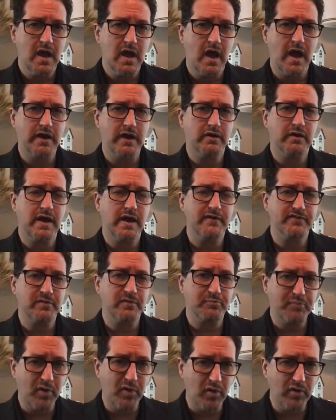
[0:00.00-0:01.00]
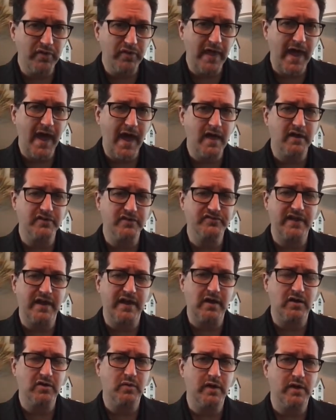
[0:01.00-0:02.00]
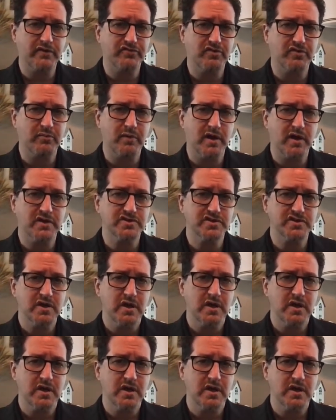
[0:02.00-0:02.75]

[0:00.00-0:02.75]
I don't have to pull the hallux down quite so much.